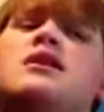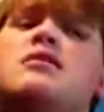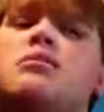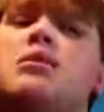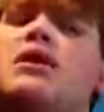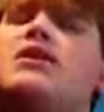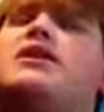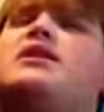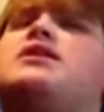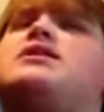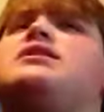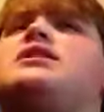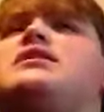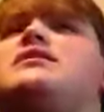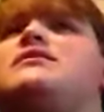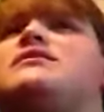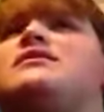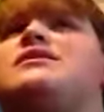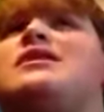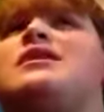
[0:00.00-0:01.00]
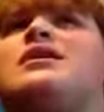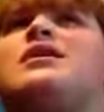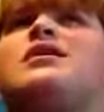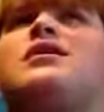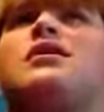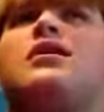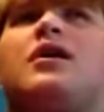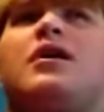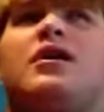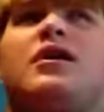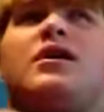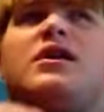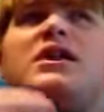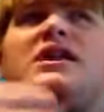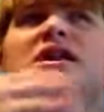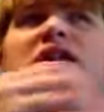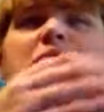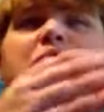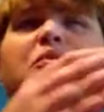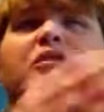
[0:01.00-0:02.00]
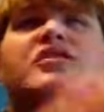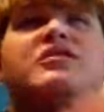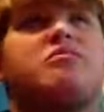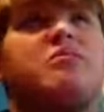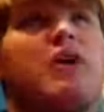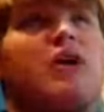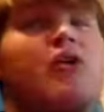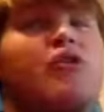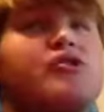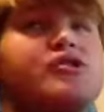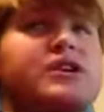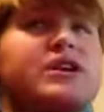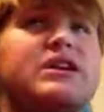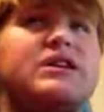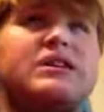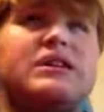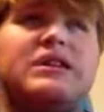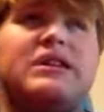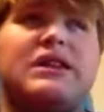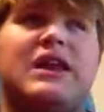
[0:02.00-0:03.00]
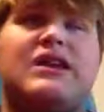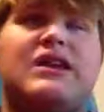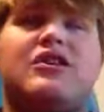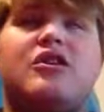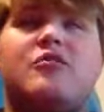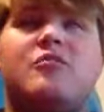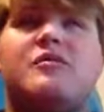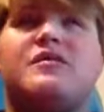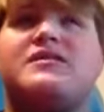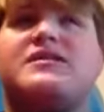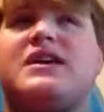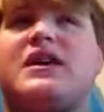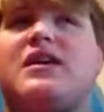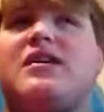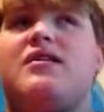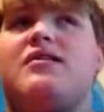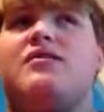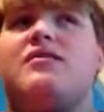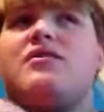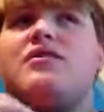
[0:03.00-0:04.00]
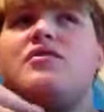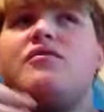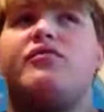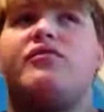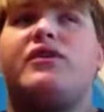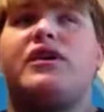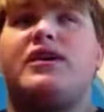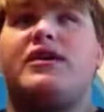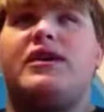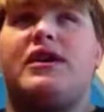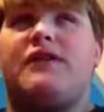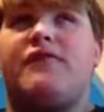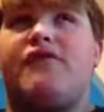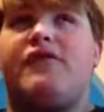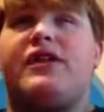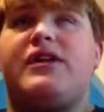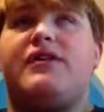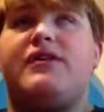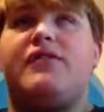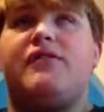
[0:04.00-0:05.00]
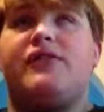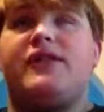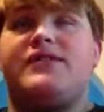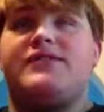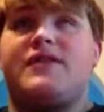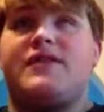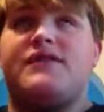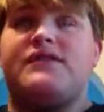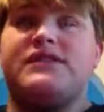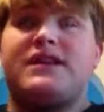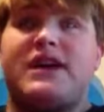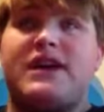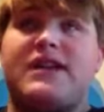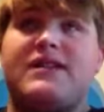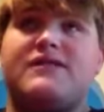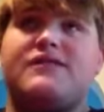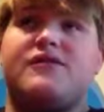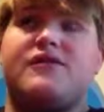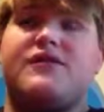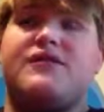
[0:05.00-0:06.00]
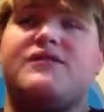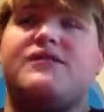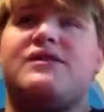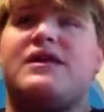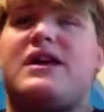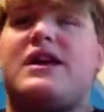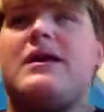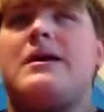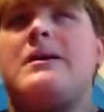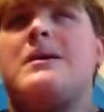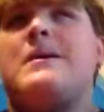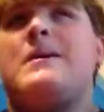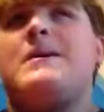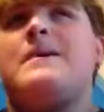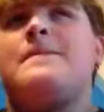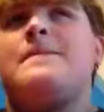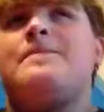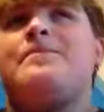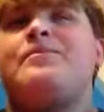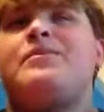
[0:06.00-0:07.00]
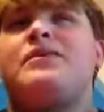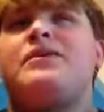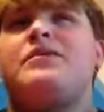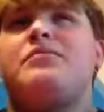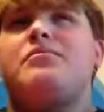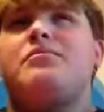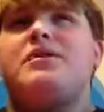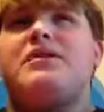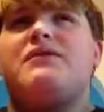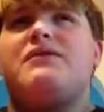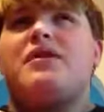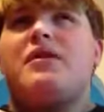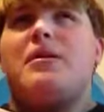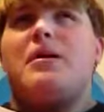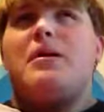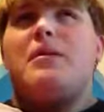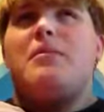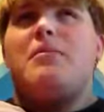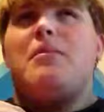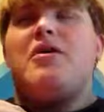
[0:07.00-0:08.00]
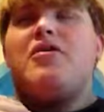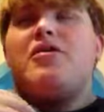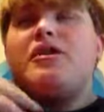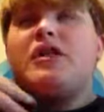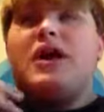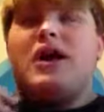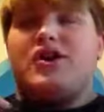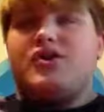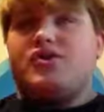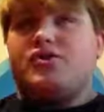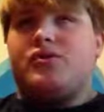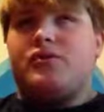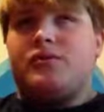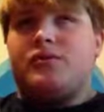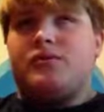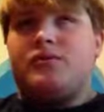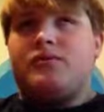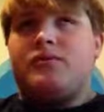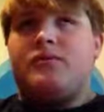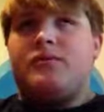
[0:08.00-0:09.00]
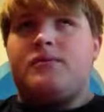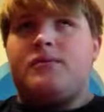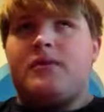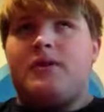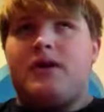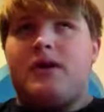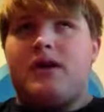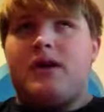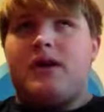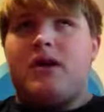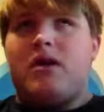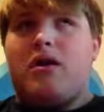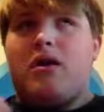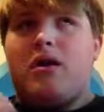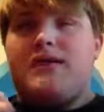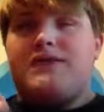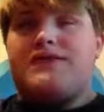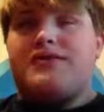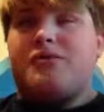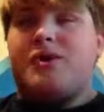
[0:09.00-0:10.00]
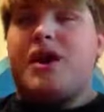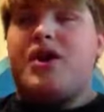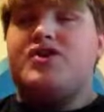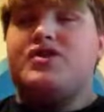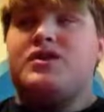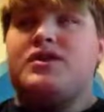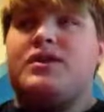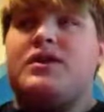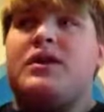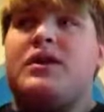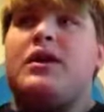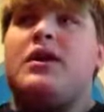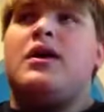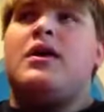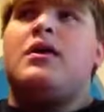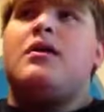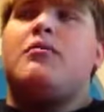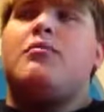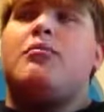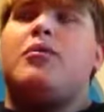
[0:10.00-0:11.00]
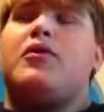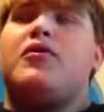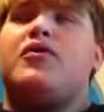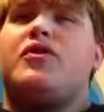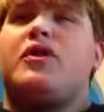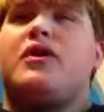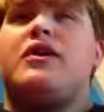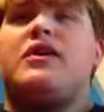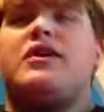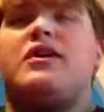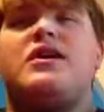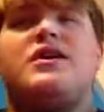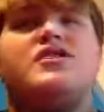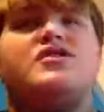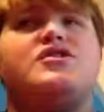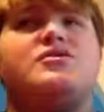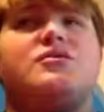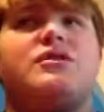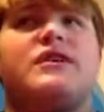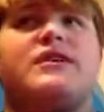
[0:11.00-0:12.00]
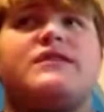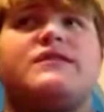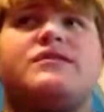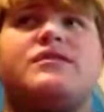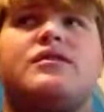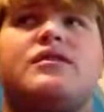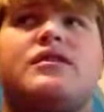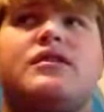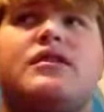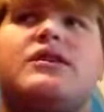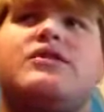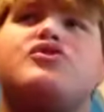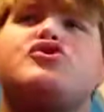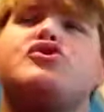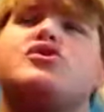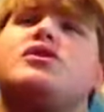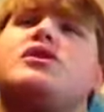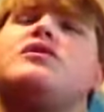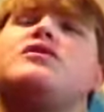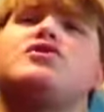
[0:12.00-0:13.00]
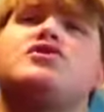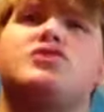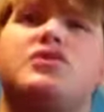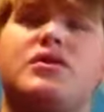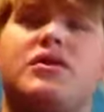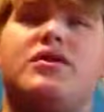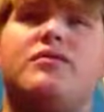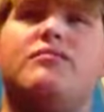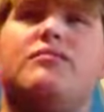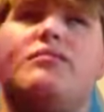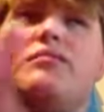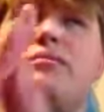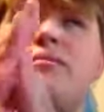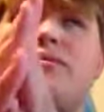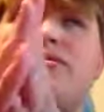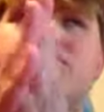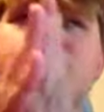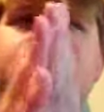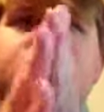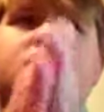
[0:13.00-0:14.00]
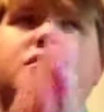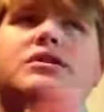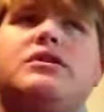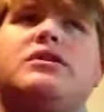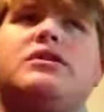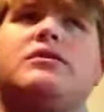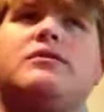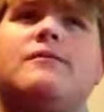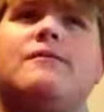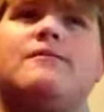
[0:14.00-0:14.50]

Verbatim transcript: But I think that on epistemology determines a a philosophy of science. So this is a bit of a methodological consideration. But the issue is should it should should